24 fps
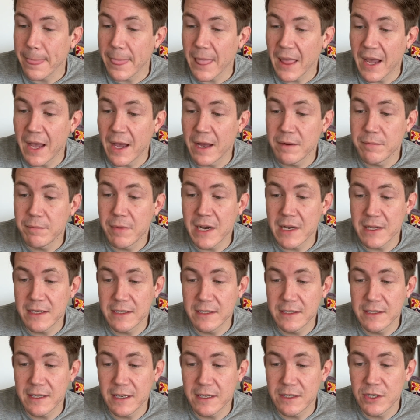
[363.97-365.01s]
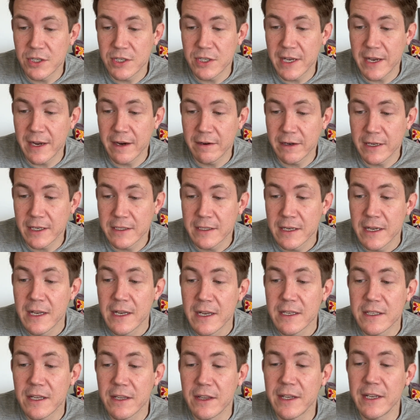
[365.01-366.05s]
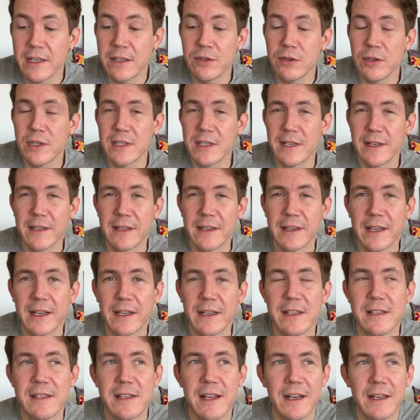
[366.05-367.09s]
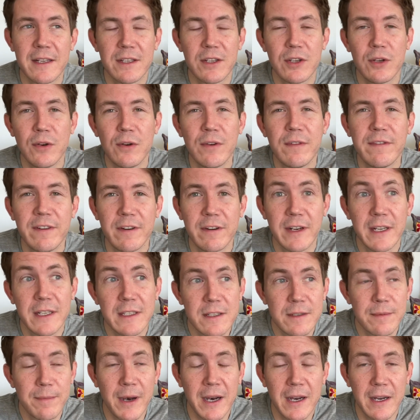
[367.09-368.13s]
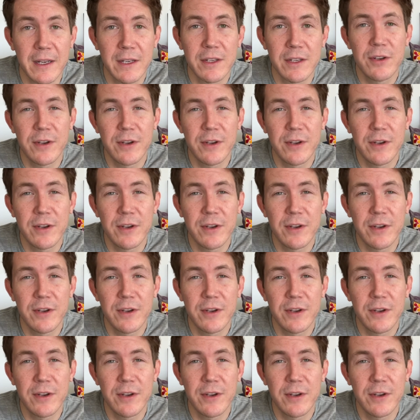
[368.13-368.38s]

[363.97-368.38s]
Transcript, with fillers: and Mars in Sagittarius. So the interesting thing is that you're very inspired.